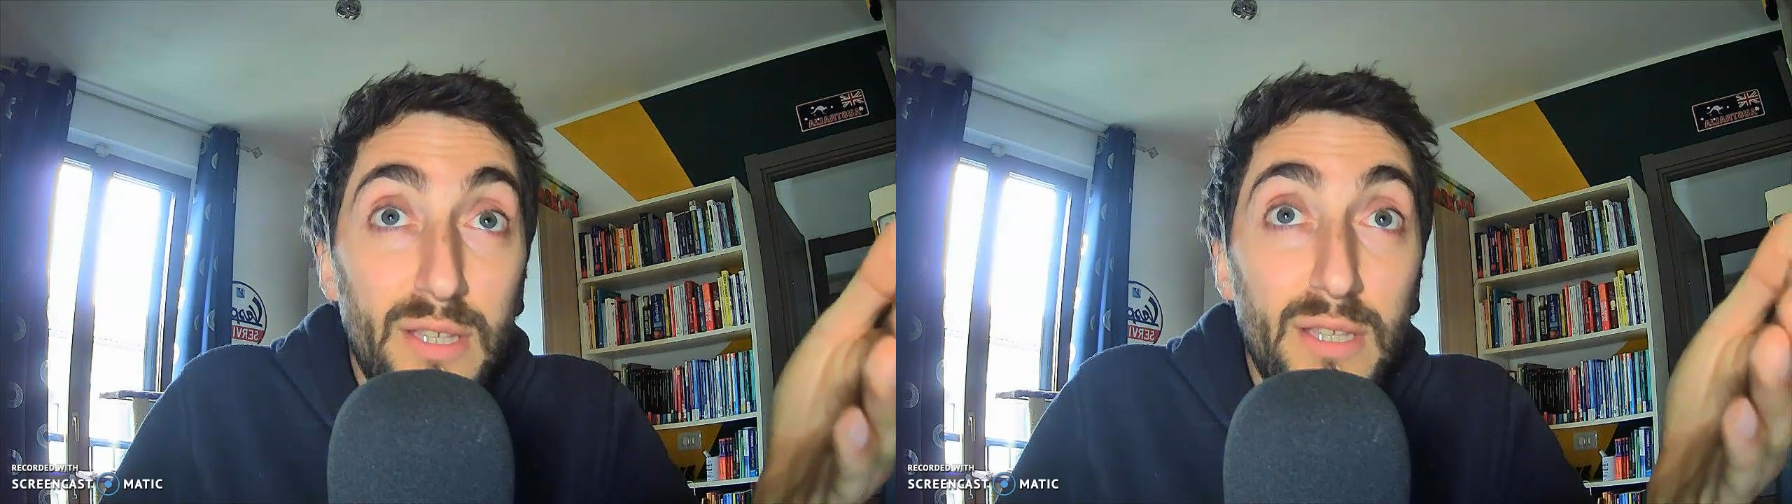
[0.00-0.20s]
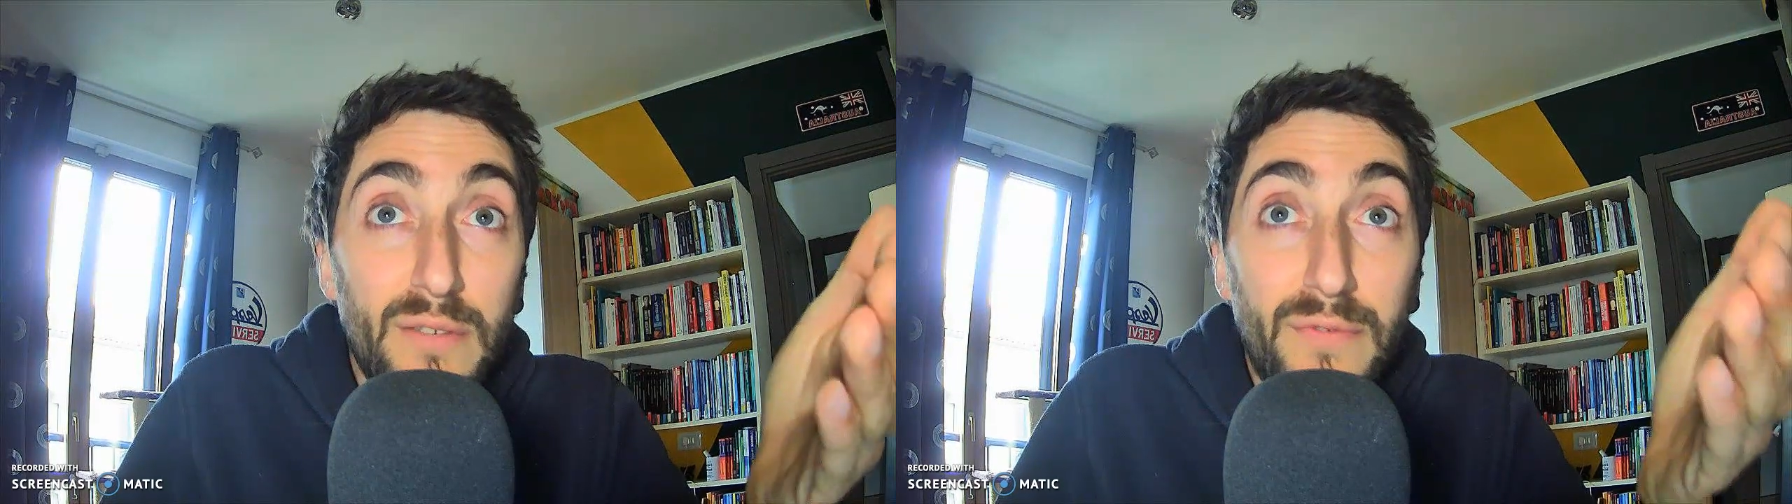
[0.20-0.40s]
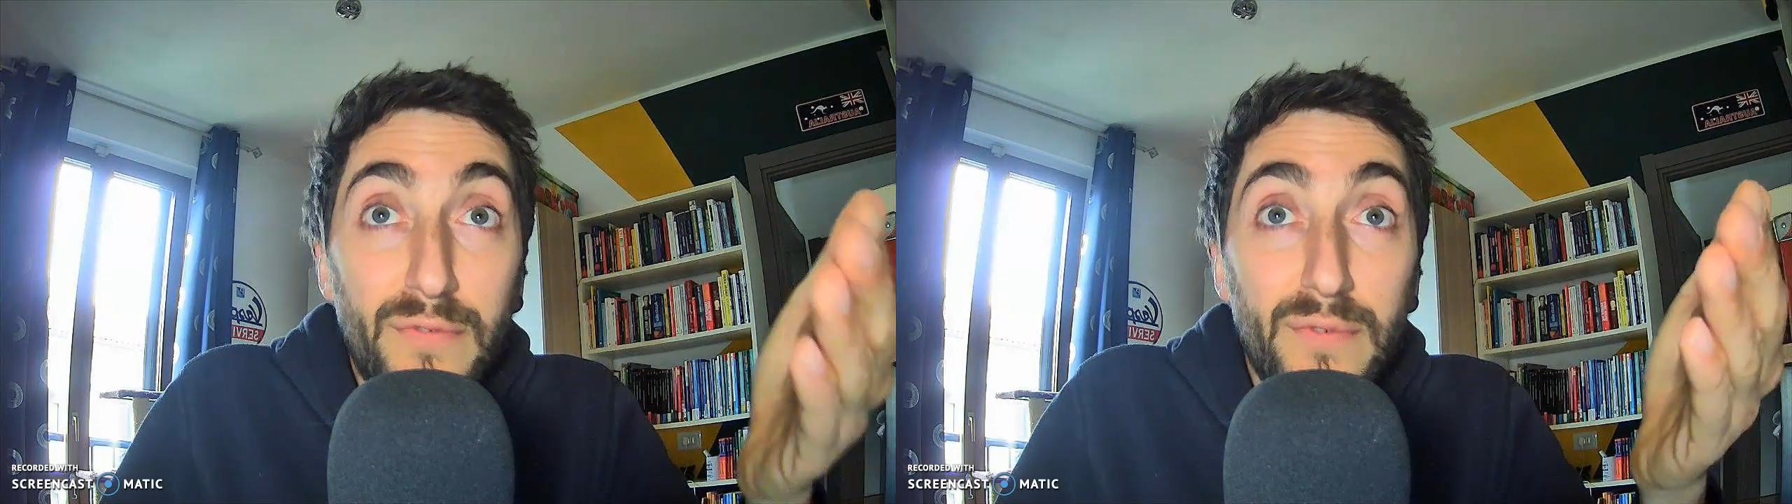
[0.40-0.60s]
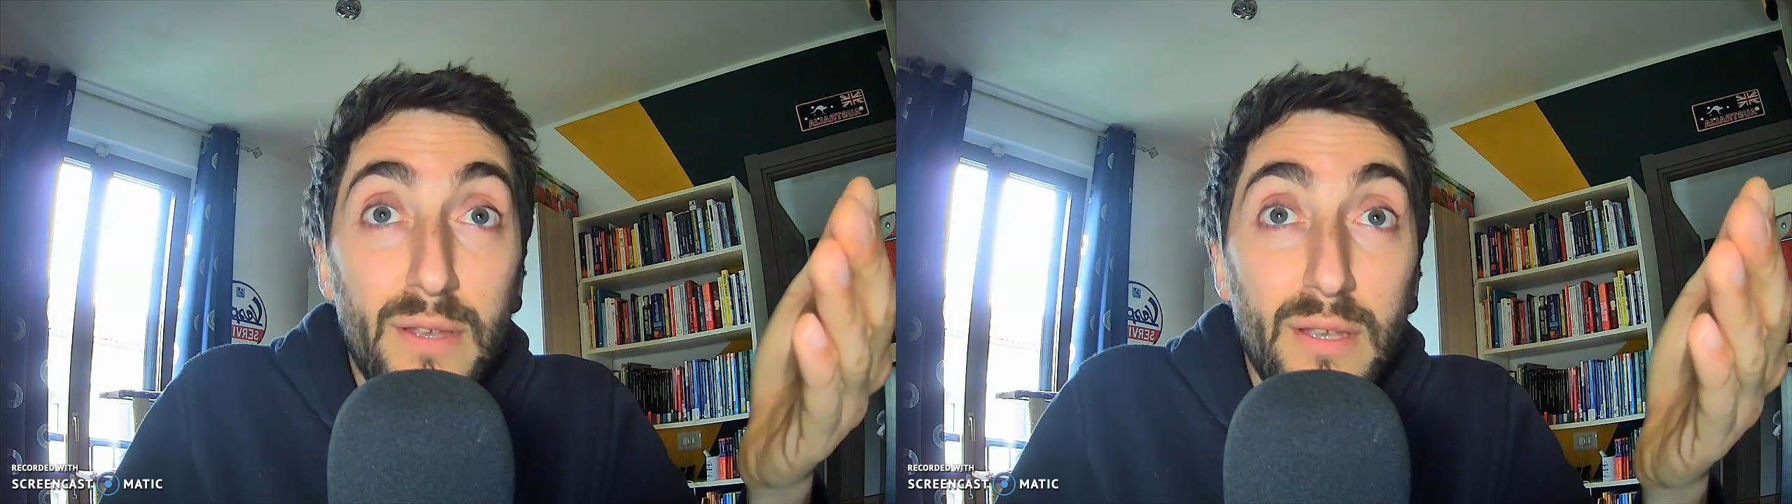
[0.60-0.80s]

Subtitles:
if